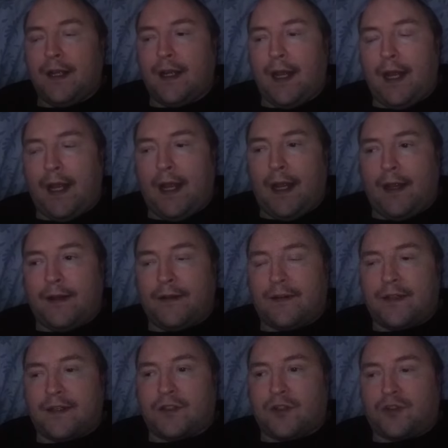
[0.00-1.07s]
Uh,
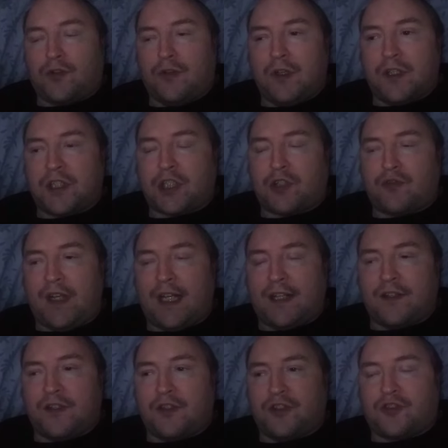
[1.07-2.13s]
the, the title
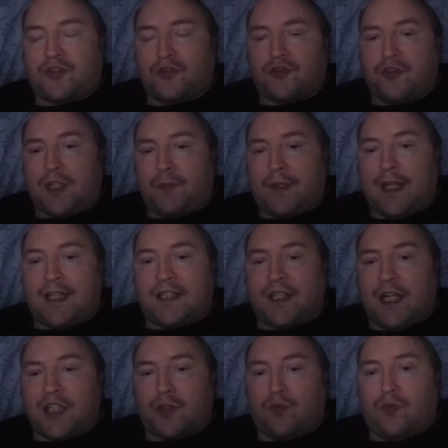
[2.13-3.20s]
screen is just like the
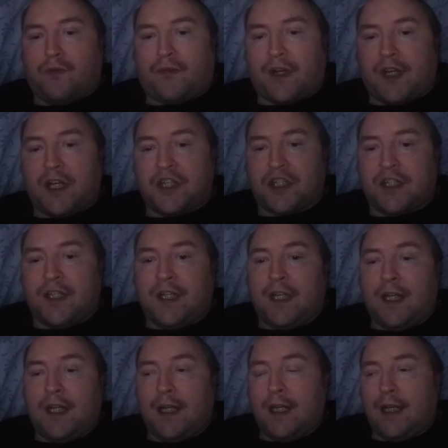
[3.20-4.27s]
PlayStation 1 version.
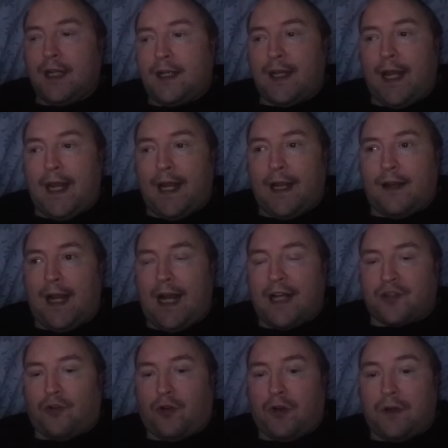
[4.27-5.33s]
Uh, it has
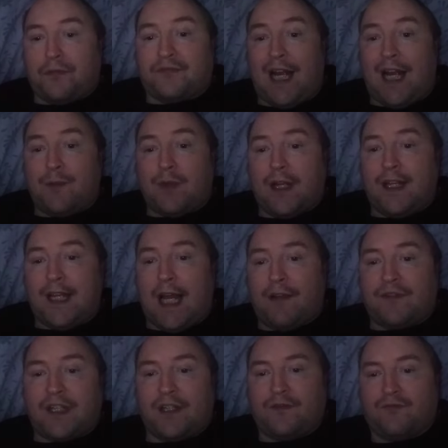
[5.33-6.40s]
a horror frame
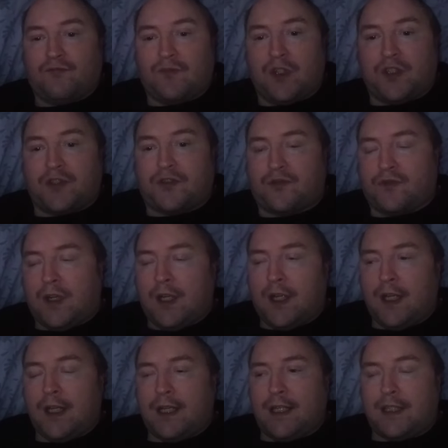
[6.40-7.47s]
Everything is
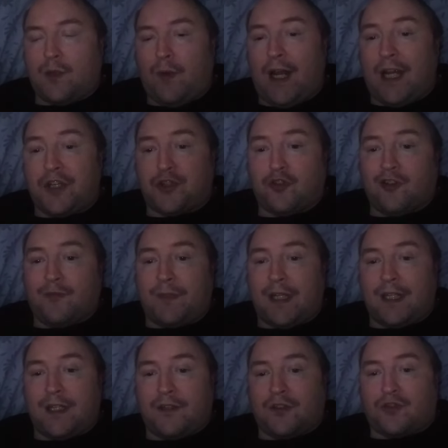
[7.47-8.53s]
the way it should have
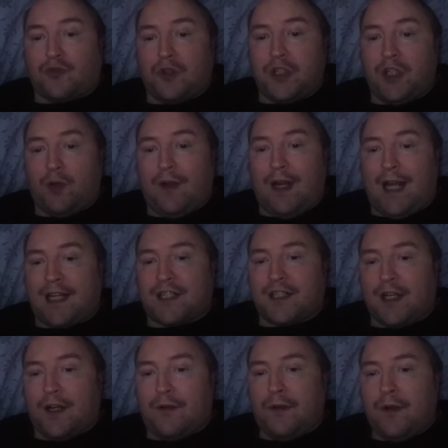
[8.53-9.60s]
been on the 32X, you
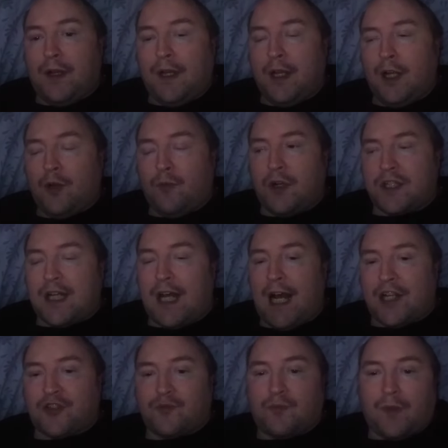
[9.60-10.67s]
know. But it's
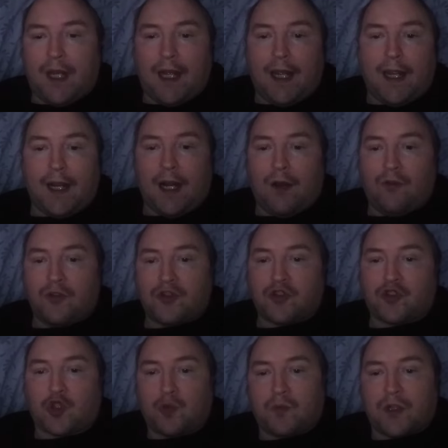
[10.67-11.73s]
awesome, uh, you know, I just
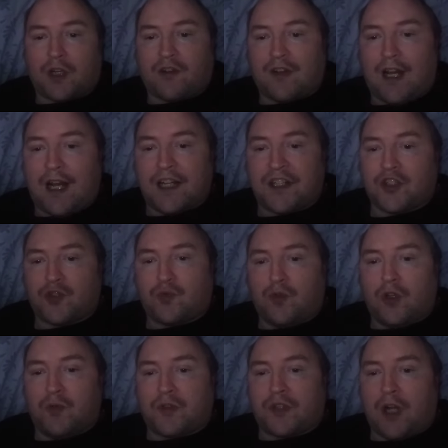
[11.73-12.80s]
stumbled across this while
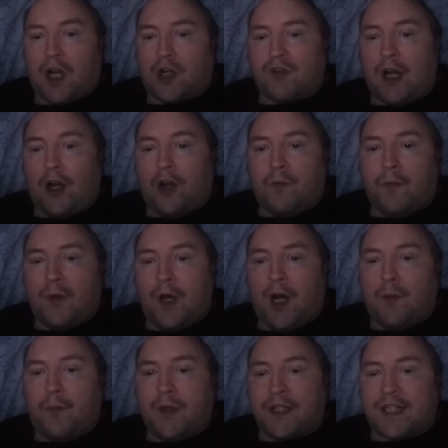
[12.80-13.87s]
it was on Chrome
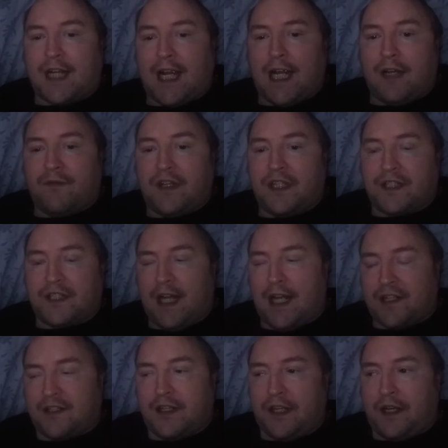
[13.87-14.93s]
on my Atari
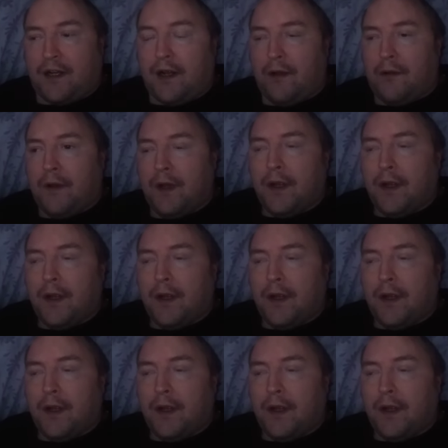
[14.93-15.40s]
VCS, like, you know.